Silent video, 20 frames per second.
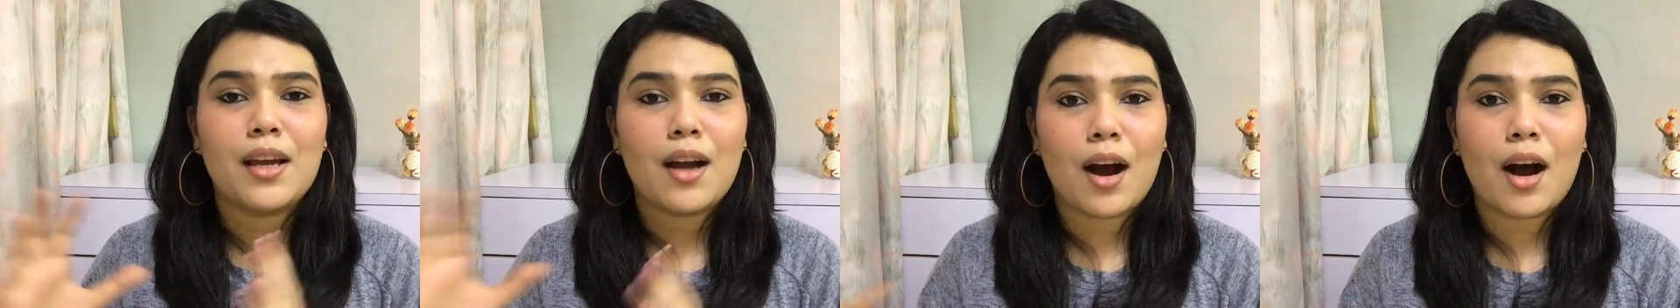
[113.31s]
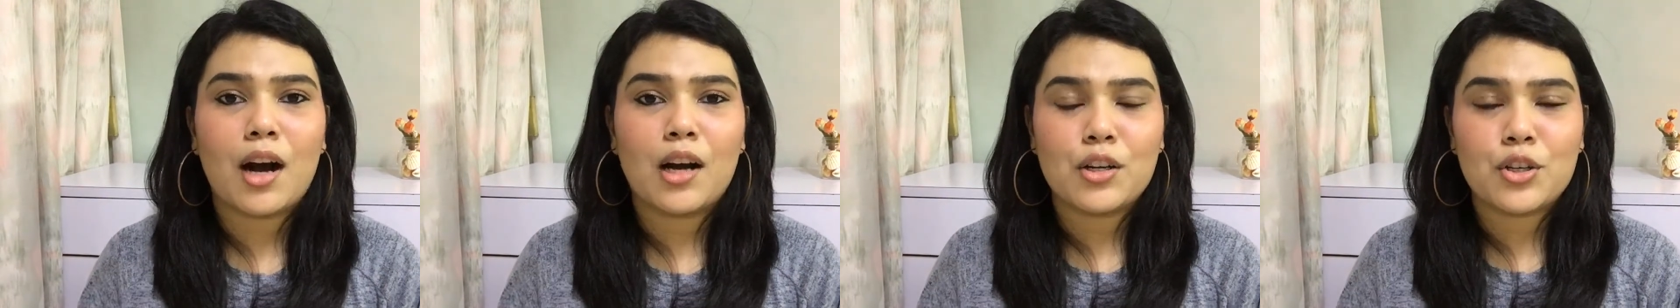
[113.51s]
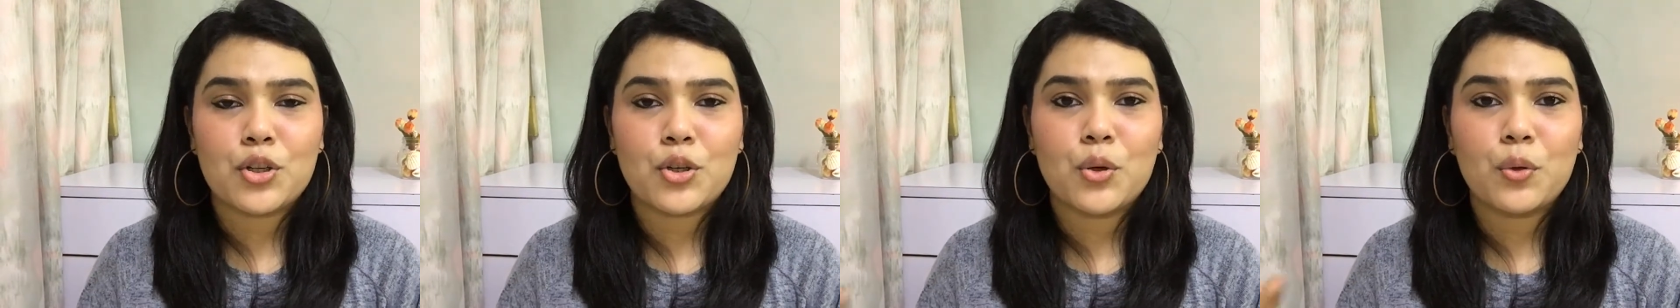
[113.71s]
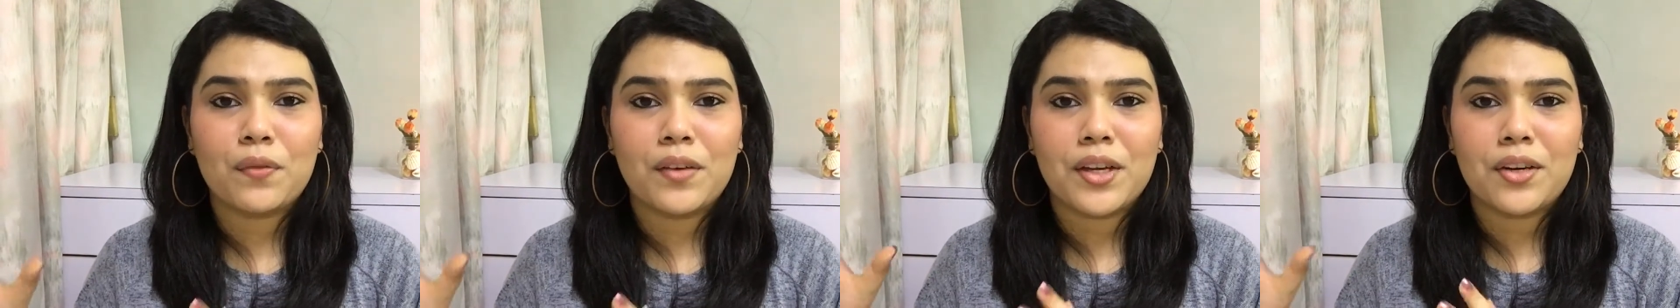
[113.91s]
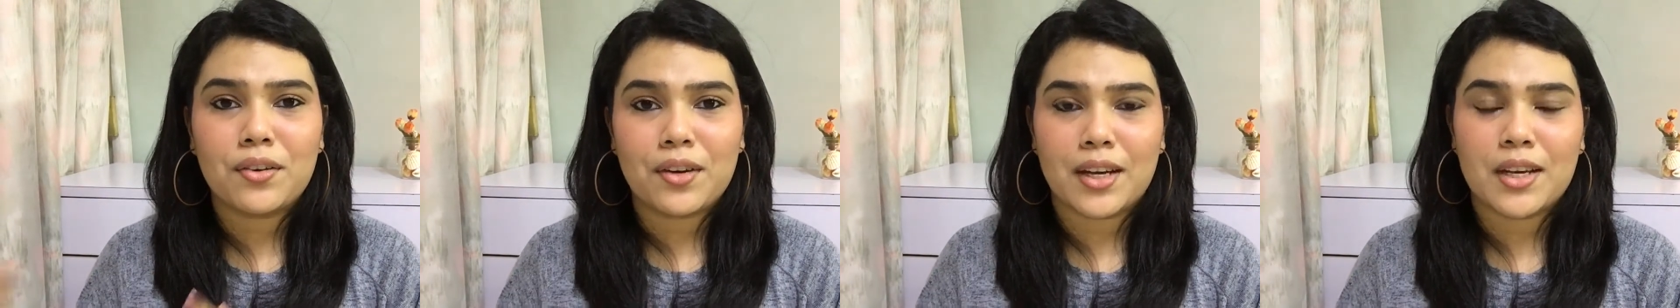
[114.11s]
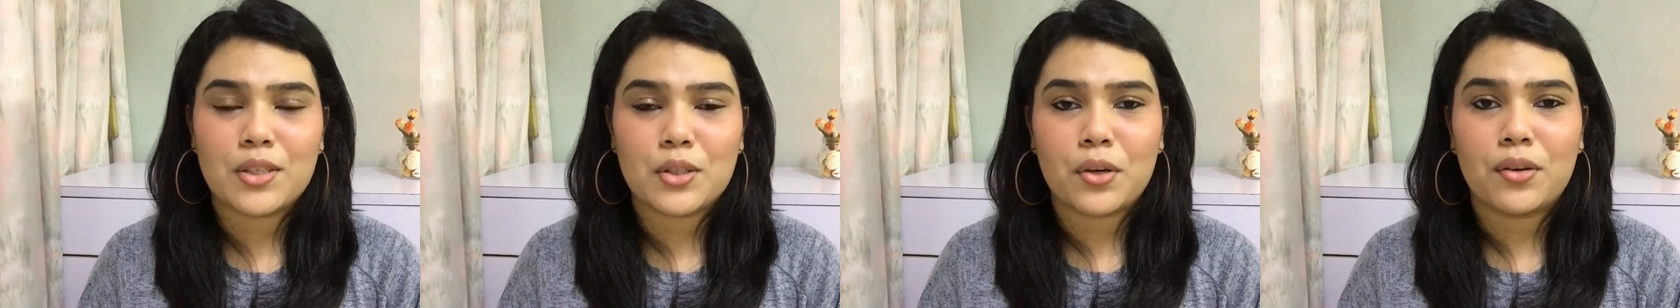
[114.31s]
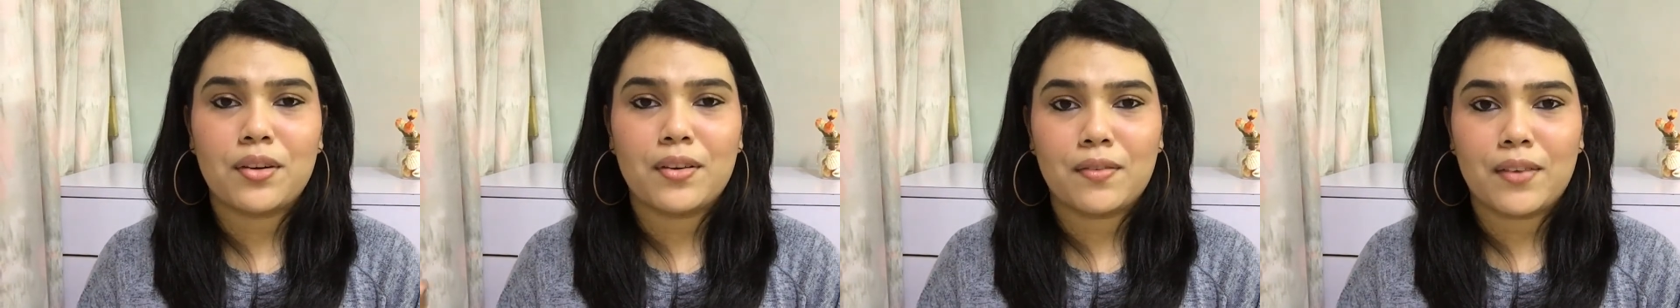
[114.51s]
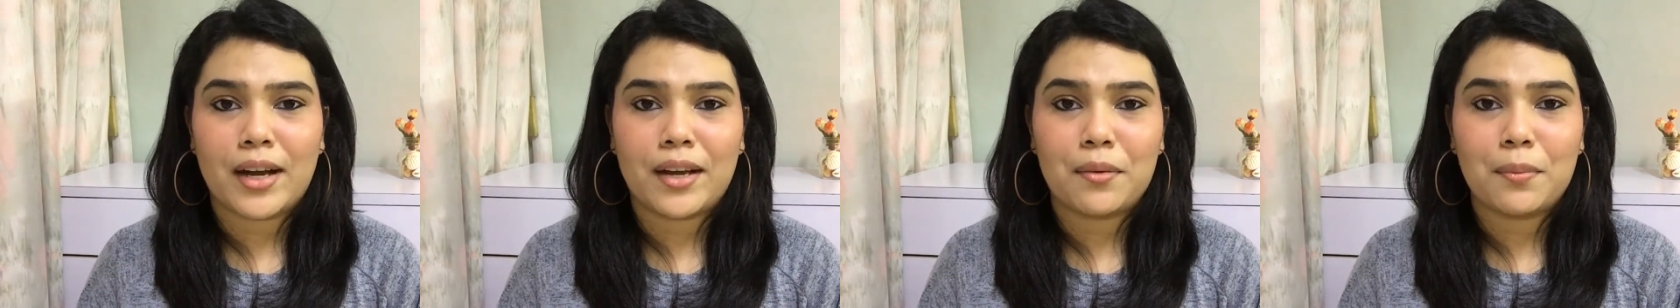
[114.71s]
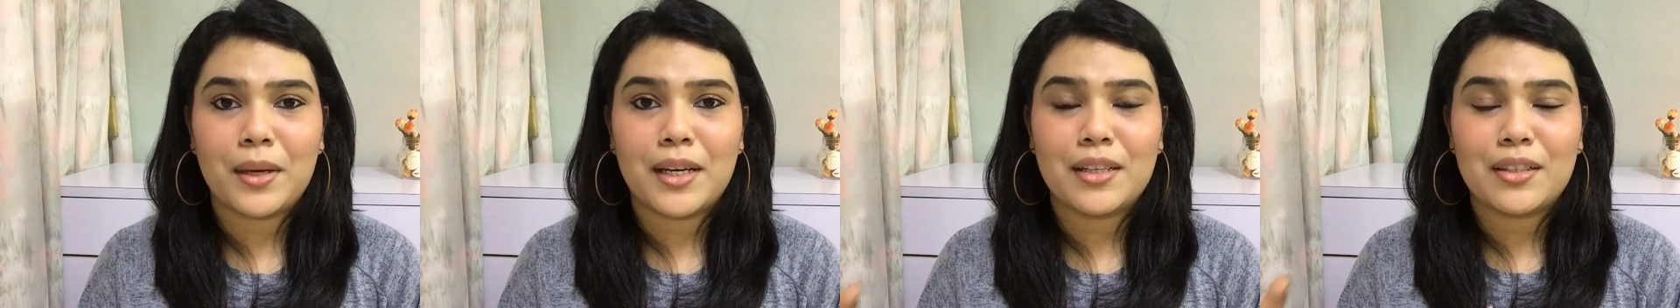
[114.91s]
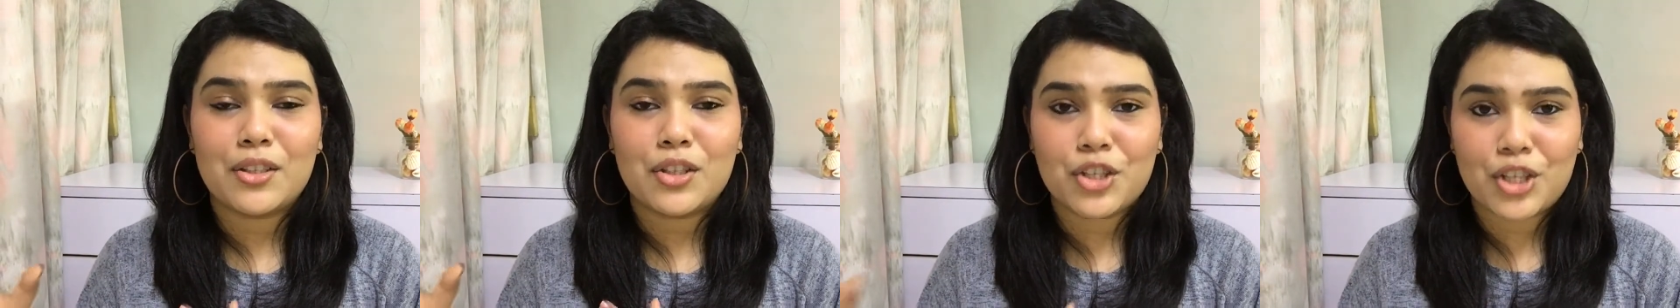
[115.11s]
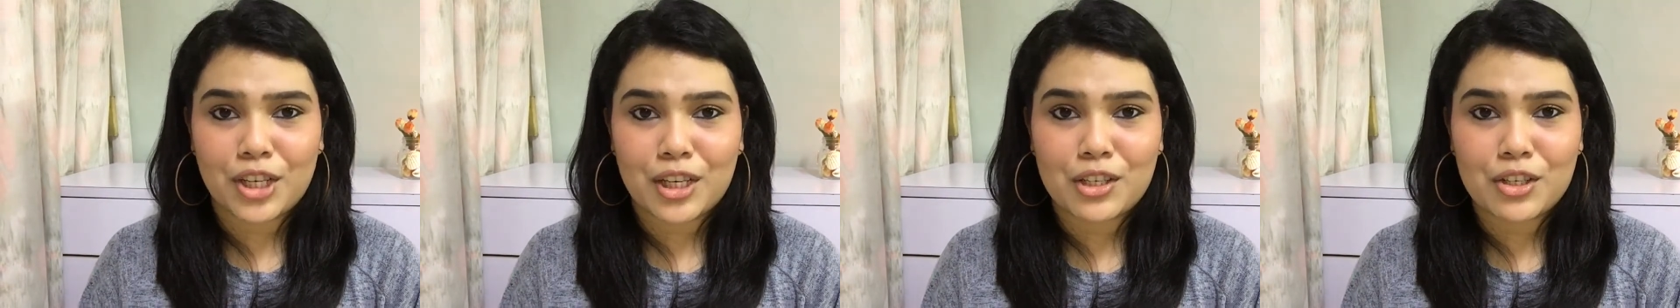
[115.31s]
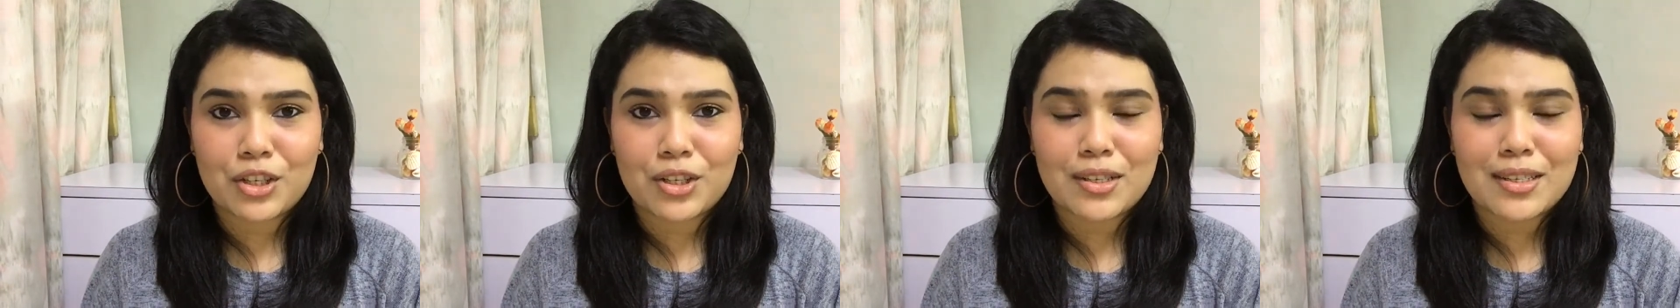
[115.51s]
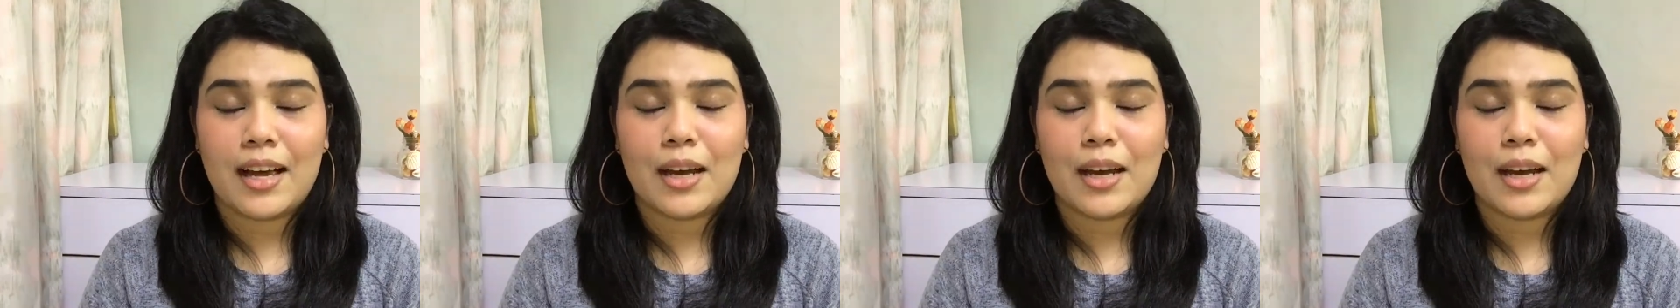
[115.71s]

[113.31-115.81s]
harsh UV rays or environmental changes,